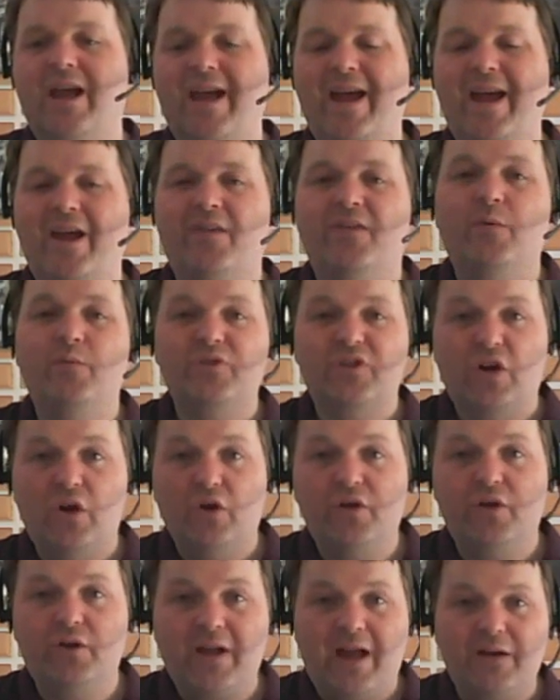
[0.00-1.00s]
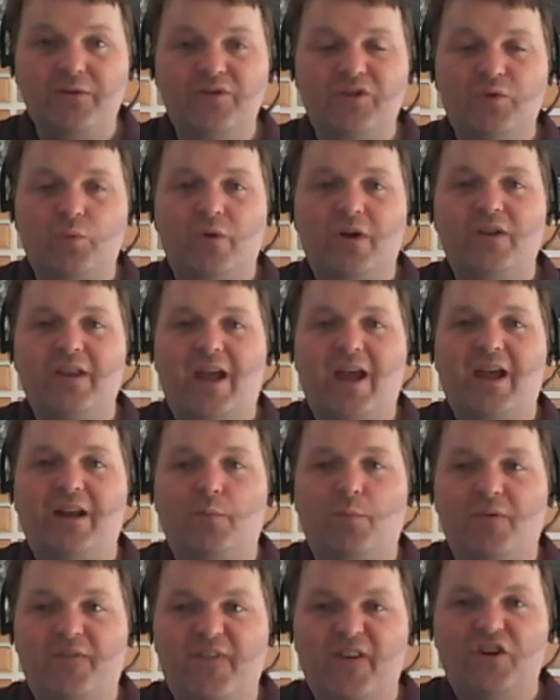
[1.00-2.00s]
There was another house where they had a
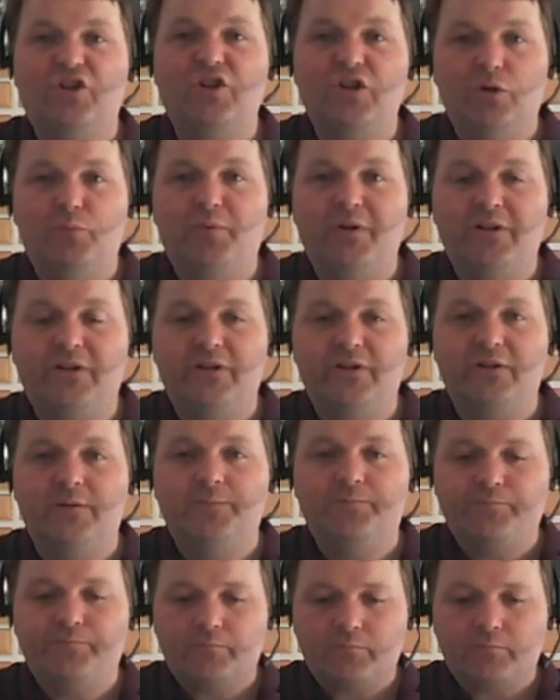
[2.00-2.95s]
professional builder.